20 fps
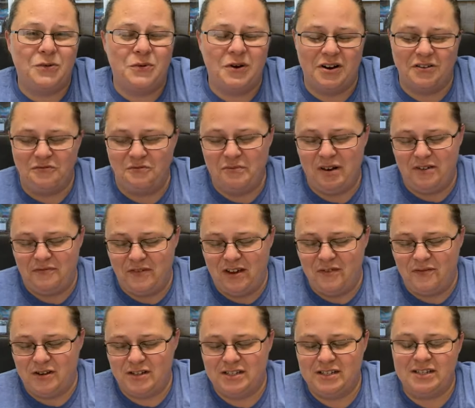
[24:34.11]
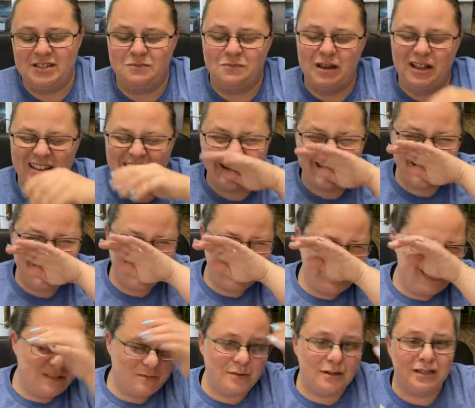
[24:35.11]
not one of my favorites because melon
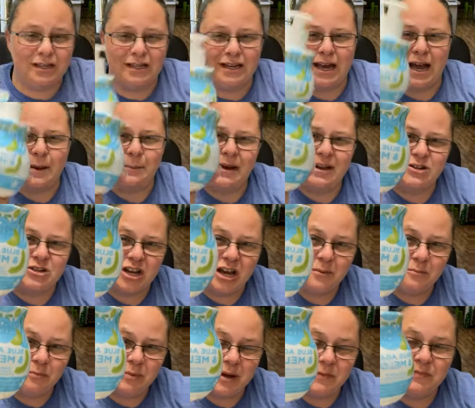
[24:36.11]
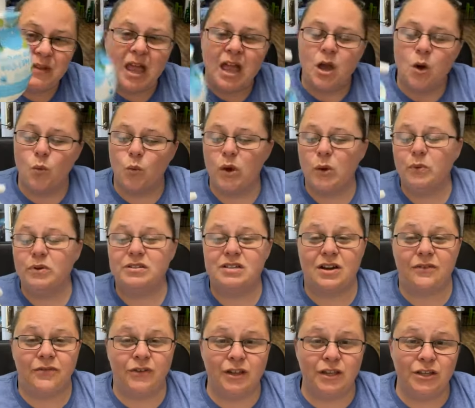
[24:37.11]
is, is really not my jam. But we will
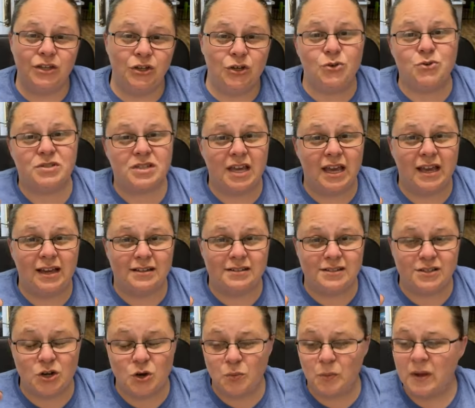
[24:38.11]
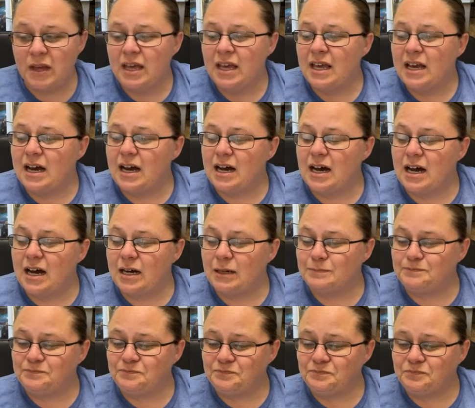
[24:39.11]
definitely use the hand soap.
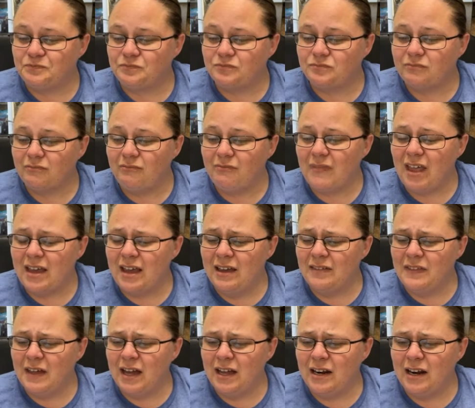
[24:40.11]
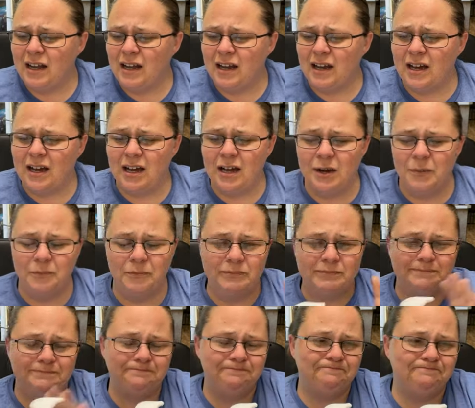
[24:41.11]
Um, and then,
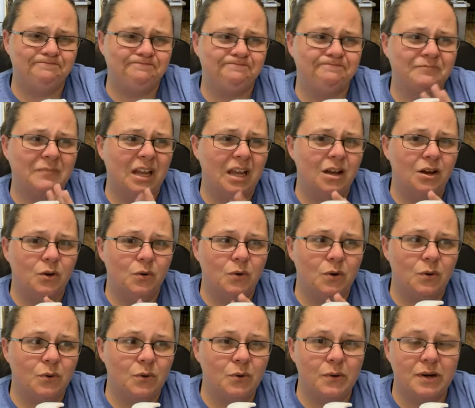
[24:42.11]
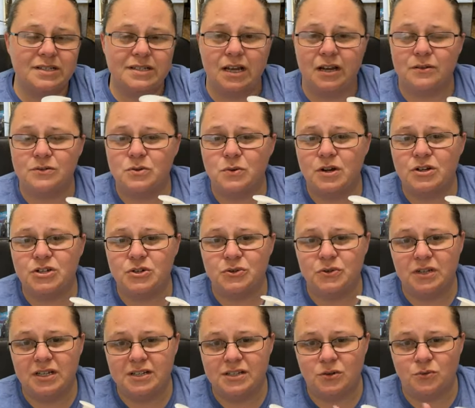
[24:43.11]
um, oh, who was it? I was
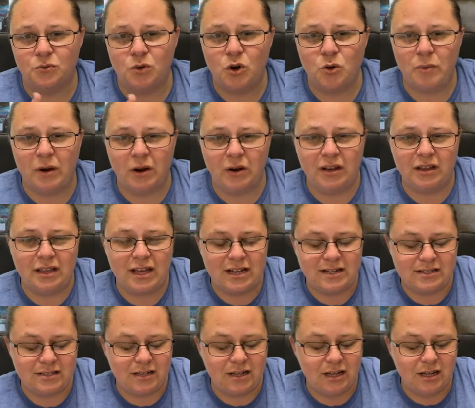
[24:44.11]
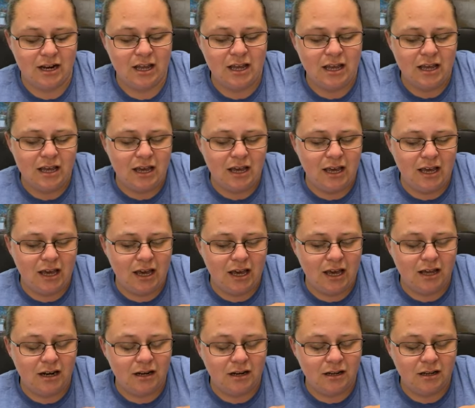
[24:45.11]
watching Lisa Roberry last night
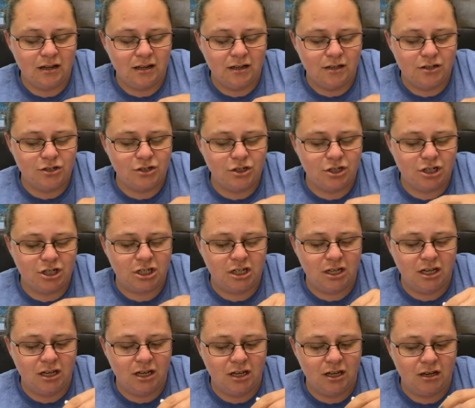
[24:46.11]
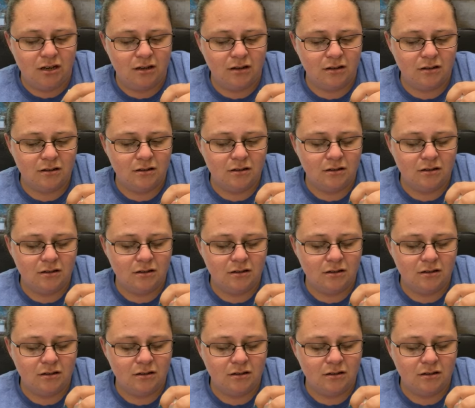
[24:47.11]
and she